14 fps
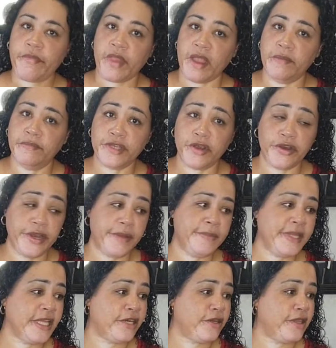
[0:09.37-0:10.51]
I'm sorry I'm a
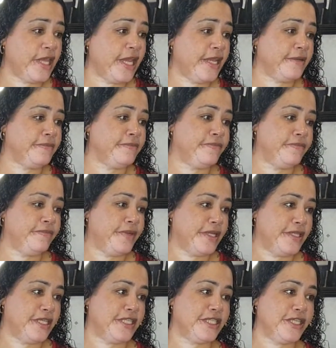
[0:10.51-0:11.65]
little late, but it
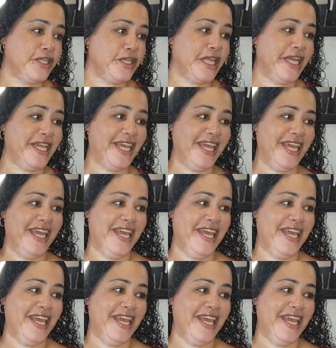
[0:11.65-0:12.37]
doesn't look like